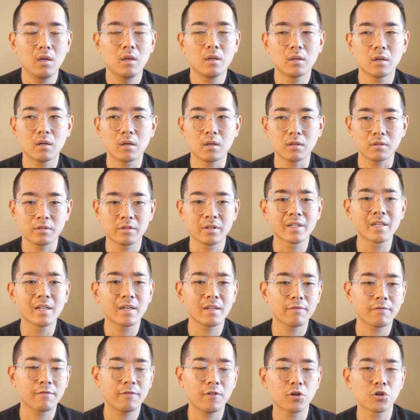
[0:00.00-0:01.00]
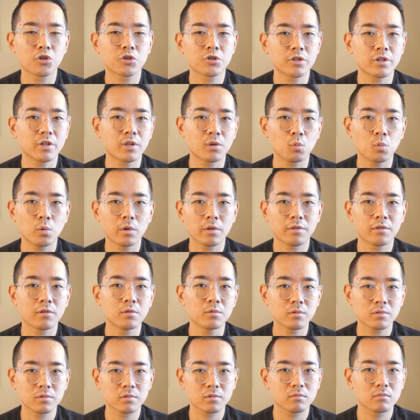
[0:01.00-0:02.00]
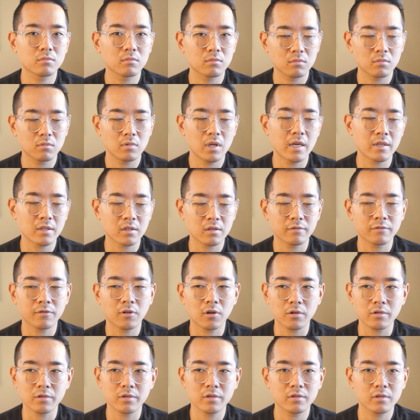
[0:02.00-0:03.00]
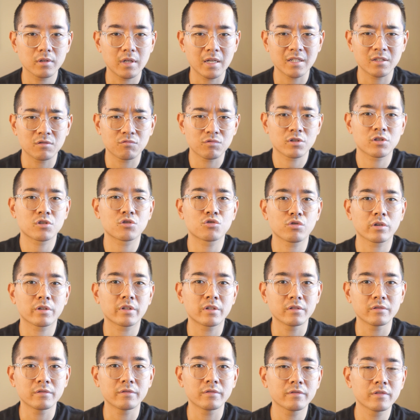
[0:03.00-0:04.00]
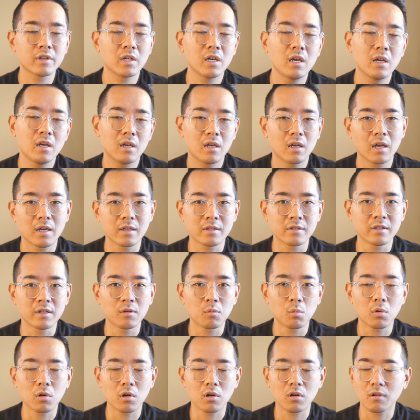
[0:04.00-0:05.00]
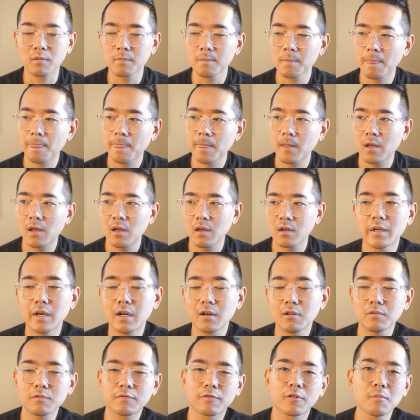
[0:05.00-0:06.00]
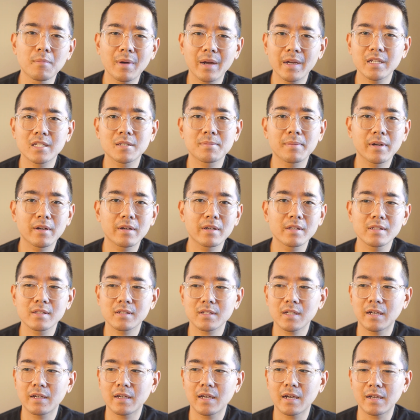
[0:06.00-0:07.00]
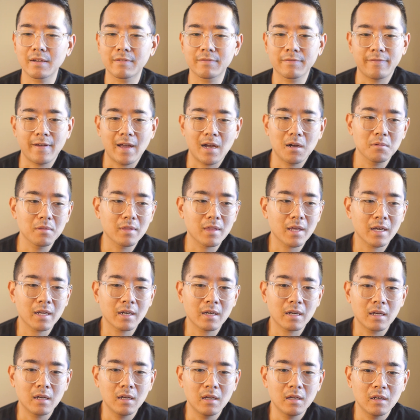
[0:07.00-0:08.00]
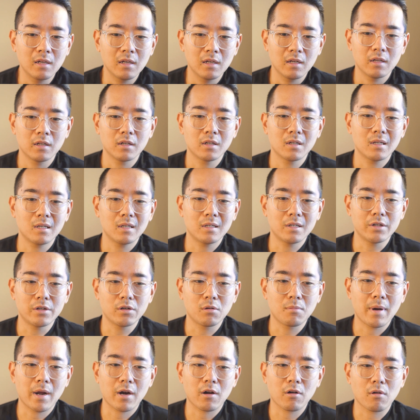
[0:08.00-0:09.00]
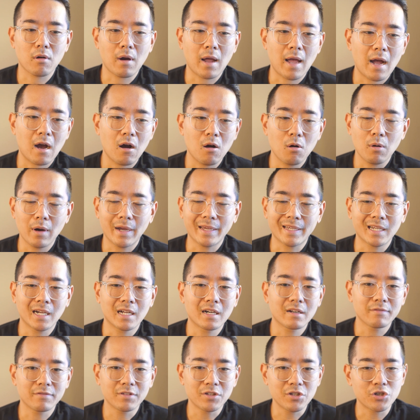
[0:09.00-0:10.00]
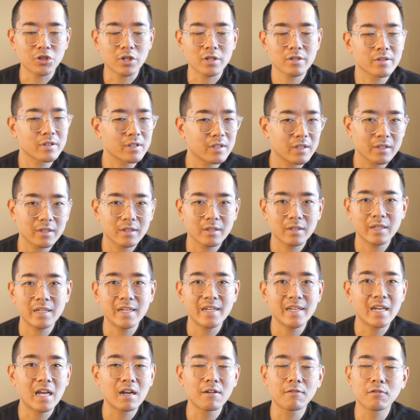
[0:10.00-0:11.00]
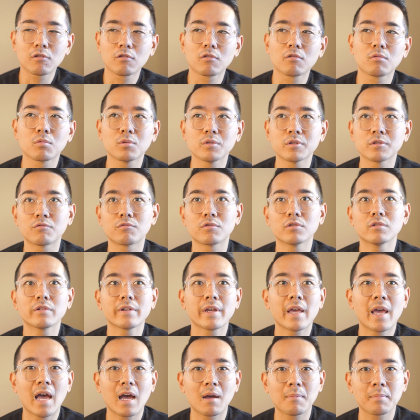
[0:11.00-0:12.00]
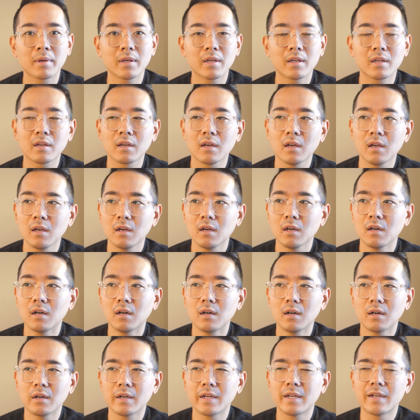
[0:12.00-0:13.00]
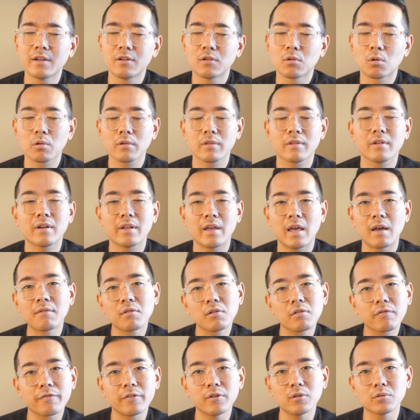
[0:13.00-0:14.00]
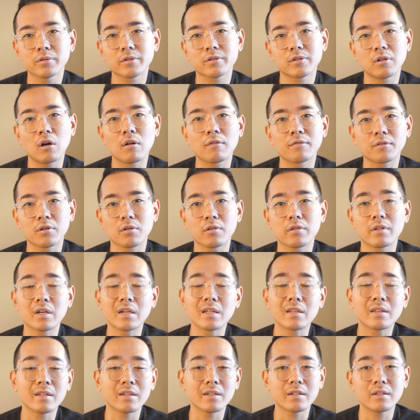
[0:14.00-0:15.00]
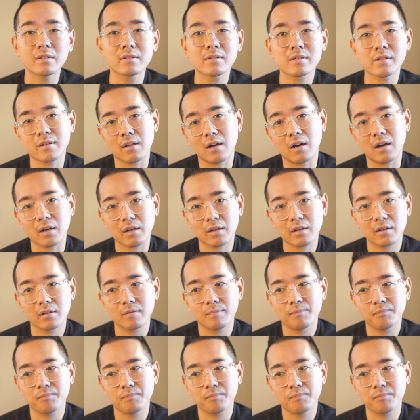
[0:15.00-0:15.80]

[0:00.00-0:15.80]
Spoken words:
To get it functioning with those SFRs as restrictive as they were. Now, from my experience, I found that no matter how I kind of adjusted it, it never was really happy, and nor did it ever feel softer than it did stock.